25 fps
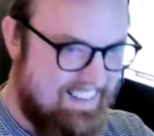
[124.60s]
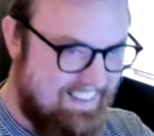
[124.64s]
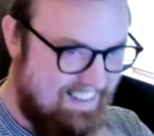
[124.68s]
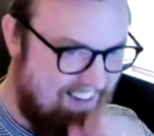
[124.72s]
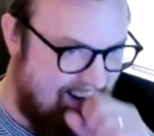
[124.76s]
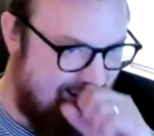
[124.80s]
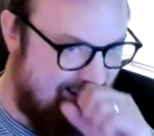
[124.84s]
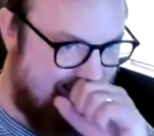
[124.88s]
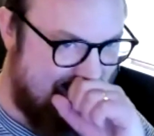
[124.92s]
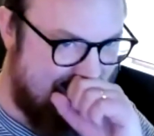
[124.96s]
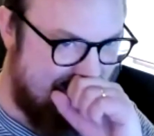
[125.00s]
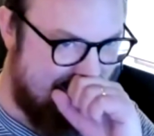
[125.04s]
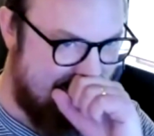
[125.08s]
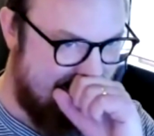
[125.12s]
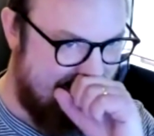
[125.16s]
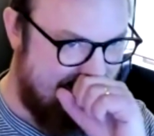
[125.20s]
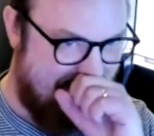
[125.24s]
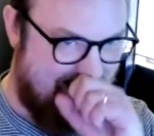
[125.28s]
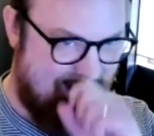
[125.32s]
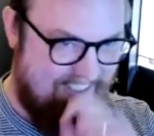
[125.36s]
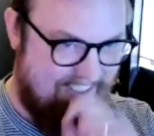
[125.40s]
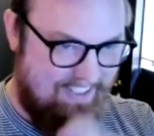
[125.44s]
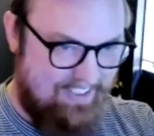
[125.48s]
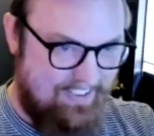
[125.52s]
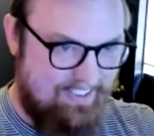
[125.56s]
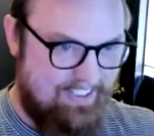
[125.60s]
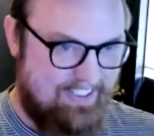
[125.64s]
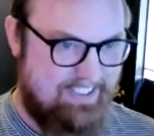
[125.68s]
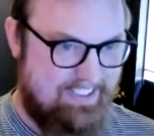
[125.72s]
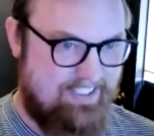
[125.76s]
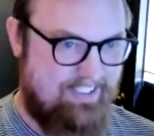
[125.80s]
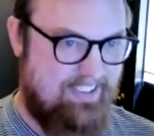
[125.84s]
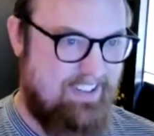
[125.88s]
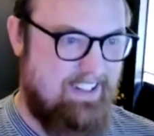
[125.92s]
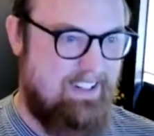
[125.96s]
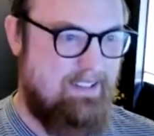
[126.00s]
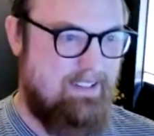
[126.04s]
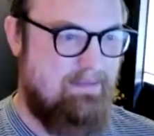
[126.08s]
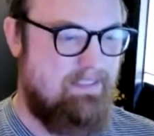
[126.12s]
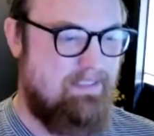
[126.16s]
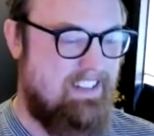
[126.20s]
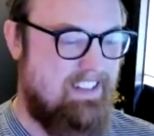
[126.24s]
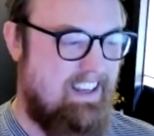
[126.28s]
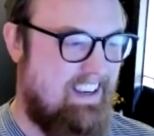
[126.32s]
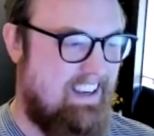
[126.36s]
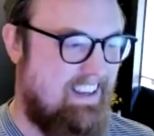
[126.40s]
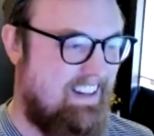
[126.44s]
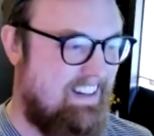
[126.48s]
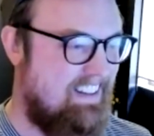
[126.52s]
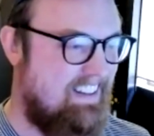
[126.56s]
There's two extremes,
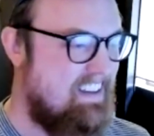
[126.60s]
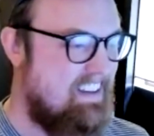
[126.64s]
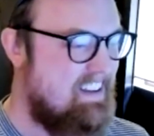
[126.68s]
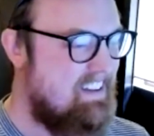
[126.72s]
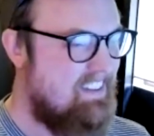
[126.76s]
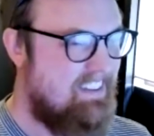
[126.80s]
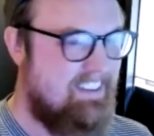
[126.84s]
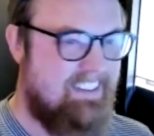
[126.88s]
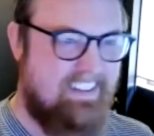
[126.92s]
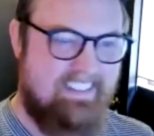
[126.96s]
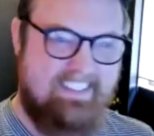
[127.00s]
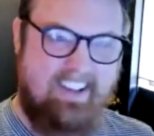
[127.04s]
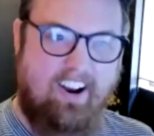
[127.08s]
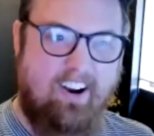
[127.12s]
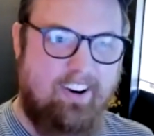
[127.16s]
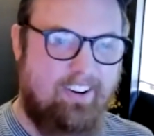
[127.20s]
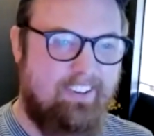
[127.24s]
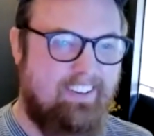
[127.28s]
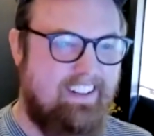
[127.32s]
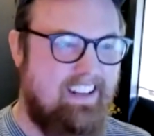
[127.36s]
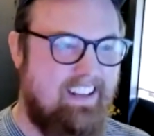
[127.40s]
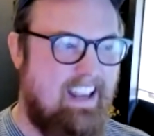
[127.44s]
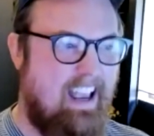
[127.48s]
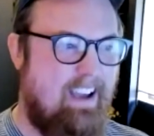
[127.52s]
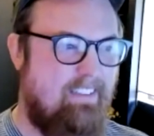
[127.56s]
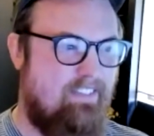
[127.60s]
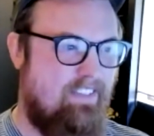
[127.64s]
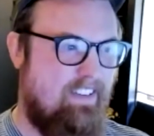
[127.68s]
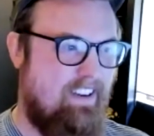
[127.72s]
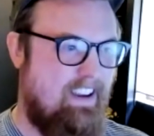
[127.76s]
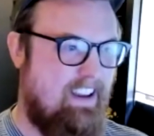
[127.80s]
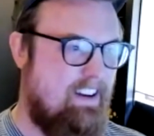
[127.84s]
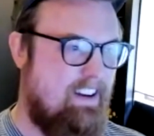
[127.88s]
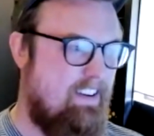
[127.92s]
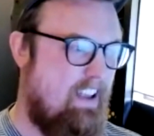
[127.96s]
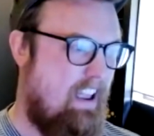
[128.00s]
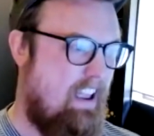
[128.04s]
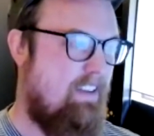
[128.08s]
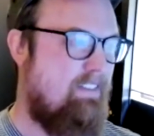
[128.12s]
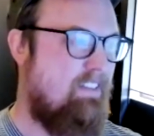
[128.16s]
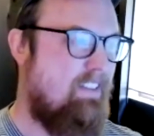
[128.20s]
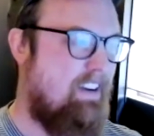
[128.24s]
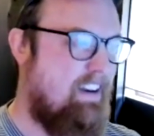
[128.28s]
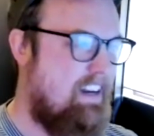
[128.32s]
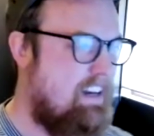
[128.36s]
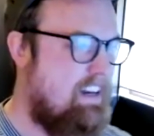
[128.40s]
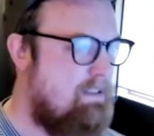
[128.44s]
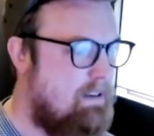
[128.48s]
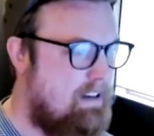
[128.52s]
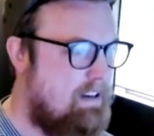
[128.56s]
and there's hardly
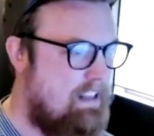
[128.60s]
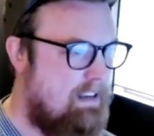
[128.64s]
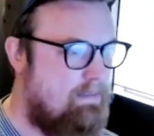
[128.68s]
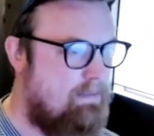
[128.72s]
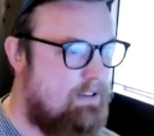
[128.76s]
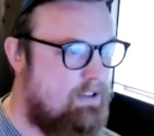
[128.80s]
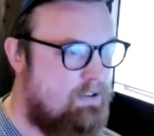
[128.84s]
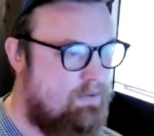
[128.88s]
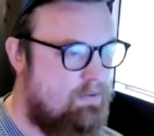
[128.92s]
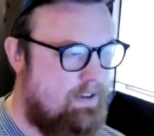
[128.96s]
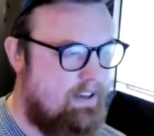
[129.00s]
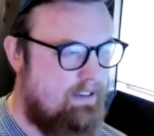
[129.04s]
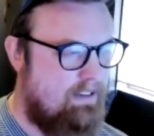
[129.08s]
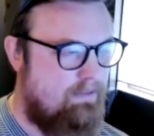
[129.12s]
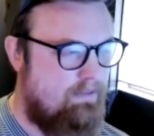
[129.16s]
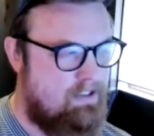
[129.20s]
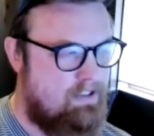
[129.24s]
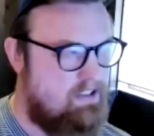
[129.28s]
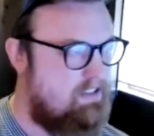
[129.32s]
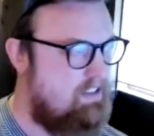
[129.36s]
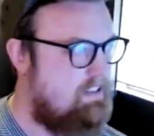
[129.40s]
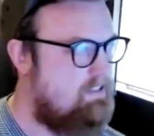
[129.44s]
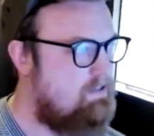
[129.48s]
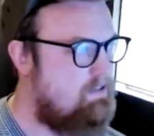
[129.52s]
ever anybody in between, which is